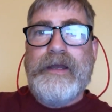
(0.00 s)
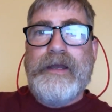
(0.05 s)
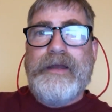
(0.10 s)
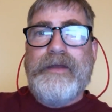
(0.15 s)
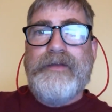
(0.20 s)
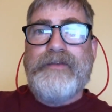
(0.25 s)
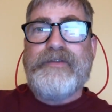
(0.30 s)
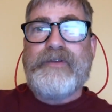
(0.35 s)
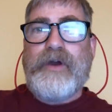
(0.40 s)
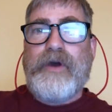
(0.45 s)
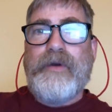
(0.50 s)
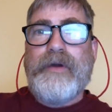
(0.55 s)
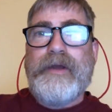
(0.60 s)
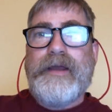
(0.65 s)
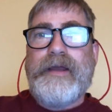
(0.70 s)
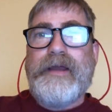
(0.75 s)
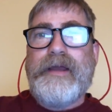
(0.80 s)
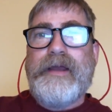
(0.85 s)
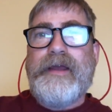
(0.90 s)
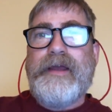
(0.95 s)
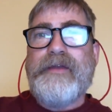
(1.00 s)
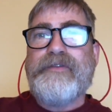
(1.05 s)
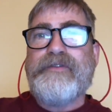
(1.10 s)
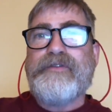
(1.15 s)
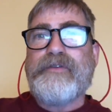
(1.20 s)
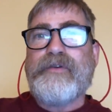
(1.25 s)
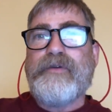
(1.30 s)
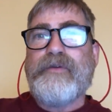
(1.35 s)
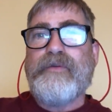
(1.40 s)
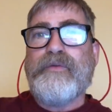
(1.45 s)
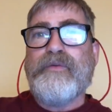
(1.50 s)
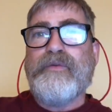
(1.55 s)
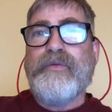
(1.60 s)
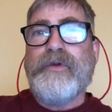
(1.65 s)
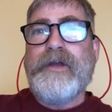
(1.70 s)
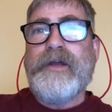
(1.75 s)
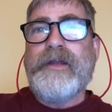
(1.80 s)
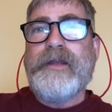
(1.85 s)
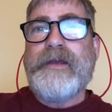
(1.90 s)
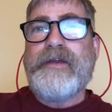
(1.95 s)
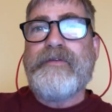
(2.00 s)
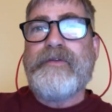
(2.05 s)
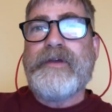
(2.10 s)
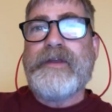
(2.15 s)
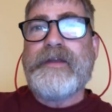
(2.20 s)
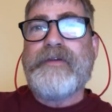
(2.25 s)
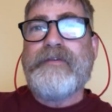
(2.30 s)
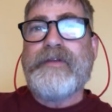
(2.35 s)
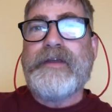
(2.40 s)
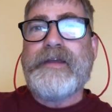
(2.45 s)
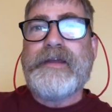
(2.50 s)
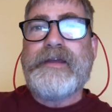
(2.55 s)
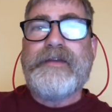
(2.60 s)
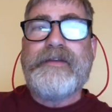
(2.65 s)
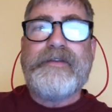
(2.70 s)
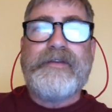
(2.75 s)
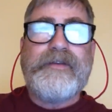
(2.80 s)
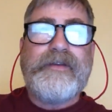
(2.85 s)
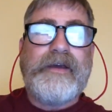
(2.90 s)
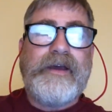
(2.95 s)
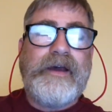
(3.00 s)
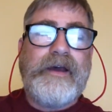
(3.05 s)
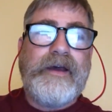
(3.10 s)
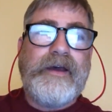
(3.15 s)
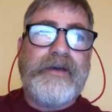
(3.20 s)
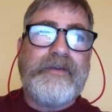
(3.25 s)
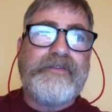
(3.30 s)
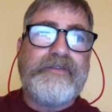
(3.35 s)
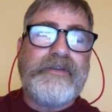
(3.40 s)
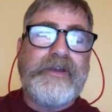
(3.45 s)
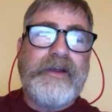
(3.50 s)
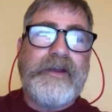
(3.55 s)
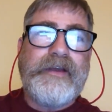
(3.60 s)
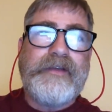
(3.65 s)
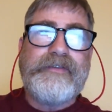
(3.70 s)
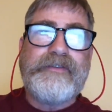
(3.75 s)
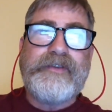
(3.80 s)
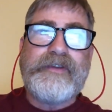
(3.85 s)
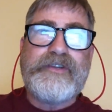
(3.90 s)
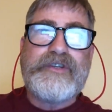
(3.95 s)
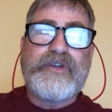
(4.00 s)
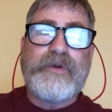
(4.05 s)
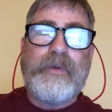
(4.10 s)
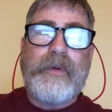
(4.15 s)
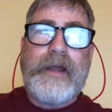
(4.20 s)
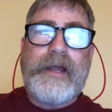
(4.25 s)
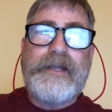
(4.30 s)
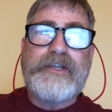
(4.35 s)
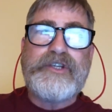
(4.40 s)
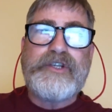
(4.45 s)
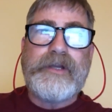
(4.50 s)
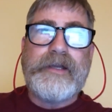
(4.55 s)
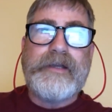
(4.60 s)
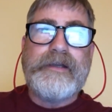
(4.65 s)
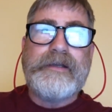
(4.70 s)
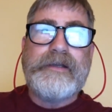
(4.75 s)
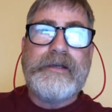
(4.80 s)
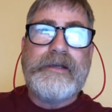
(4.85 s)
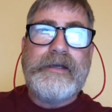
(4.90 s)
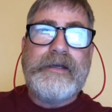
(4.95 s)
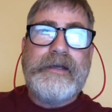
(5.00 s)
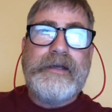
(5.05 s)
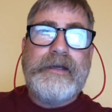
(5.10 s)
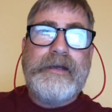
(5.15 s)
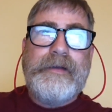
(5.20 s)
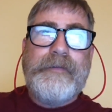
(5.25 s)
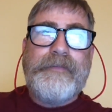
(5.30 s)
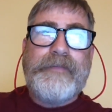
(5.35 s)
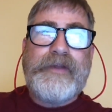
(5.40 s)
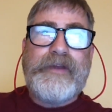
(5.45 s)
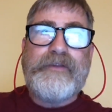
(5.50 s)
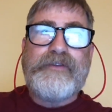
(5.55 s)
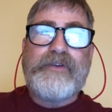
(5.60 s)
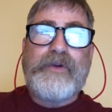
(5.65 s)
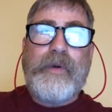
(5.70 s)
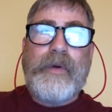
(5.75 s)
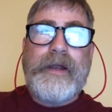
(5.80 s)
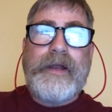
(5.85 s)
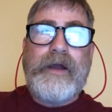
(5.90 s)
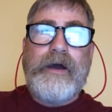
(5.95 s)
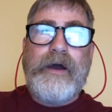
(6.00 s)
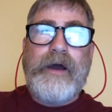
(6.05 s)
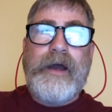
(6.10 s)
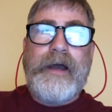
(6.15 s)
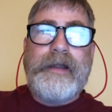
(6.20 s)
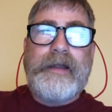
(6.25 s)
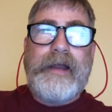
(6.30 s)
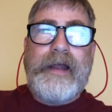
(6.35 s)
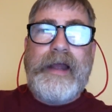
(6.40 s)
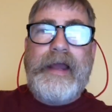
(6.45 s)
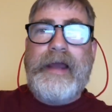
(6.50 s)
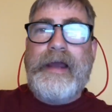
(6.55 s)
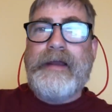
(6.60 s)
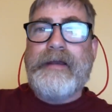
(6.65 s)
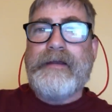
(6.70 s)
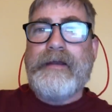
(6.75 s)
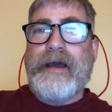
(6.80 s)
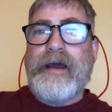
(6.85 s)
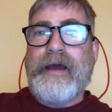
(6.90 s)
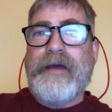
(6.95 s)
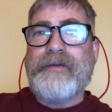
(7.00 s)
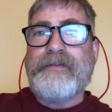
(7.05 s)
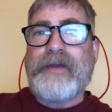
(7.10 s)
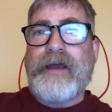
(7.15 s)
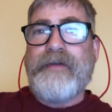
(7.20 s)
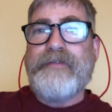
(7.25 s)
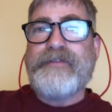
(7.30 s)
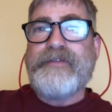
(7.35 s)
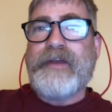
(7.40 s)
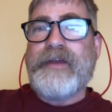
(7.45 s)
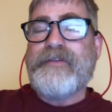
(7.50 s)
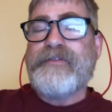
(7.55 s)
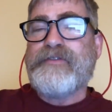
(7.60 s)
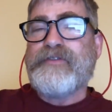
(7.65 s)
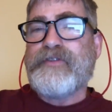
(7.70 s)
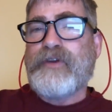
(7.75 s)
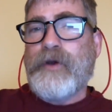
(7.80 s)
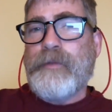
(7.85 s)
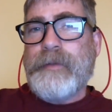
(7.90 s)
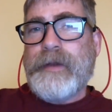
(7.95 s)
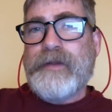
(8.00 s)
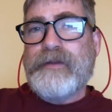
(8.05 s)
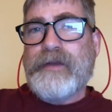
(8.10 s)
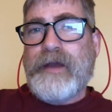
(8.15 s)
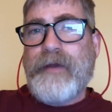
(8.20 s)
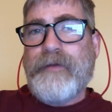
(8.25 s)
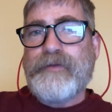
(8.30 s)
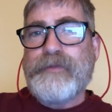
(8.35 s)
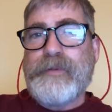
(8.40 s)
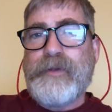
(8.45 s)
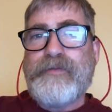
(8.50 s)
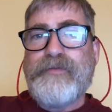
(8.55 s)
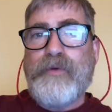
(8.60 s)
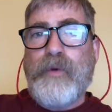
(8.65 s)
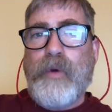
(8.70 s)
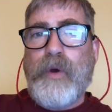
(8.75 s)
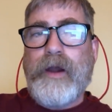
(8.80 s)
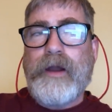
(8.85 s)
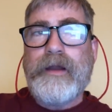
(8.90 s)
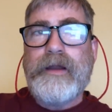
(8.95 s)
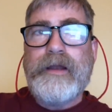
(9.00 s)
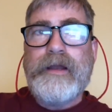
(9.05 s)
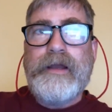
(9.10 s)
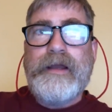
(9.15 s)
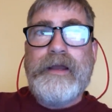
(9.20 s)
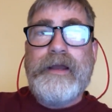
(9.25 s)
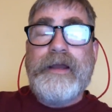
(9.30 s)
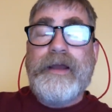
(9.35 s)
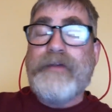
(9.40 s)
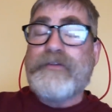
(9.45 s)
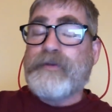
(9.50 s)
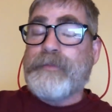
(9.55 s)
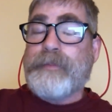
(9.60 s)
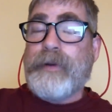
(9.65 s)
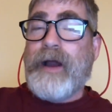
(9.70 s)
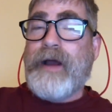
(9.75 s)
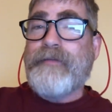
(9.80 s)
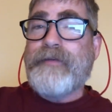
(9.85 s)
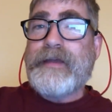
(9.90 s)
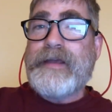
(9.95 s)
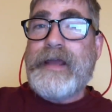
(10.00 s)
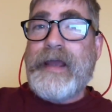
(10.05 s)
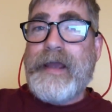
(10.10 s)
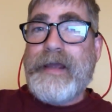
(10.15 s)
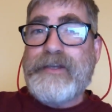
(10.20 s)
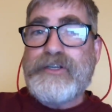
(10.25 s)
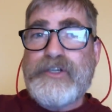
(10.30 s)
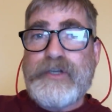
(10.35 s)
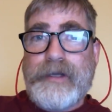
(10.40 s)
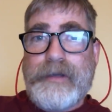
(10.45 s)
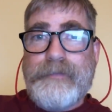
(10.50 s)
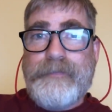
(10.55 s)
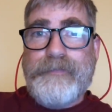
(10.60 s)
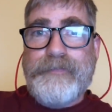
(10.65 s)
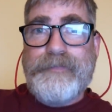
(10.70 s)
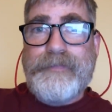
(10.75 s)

So it's really, really, really a serious situation that is going on. And as I've said so many times before, it's a provocation.